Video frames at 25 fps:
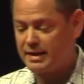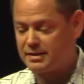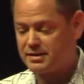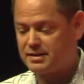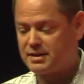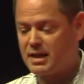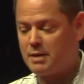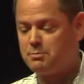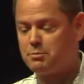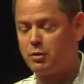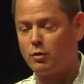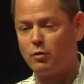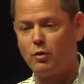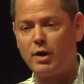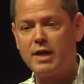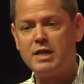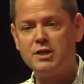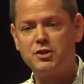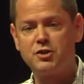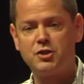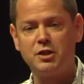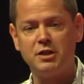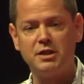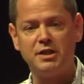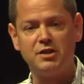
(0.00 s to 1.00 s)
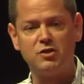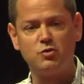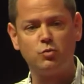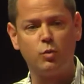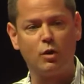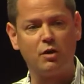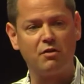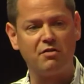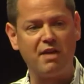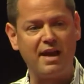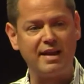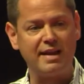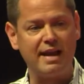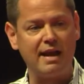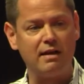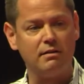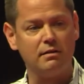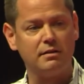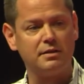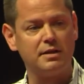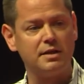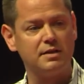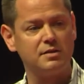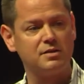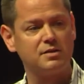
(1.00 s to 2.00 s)
separation is where that
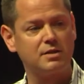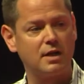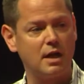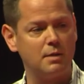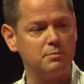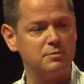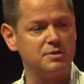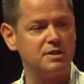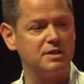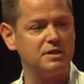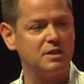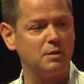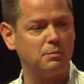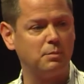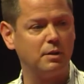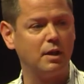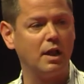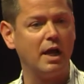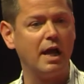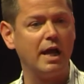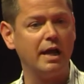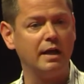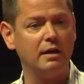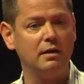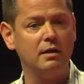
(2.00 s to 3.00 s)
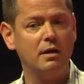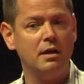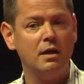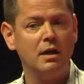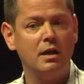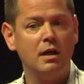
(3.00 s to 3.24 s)
elegance comes into play.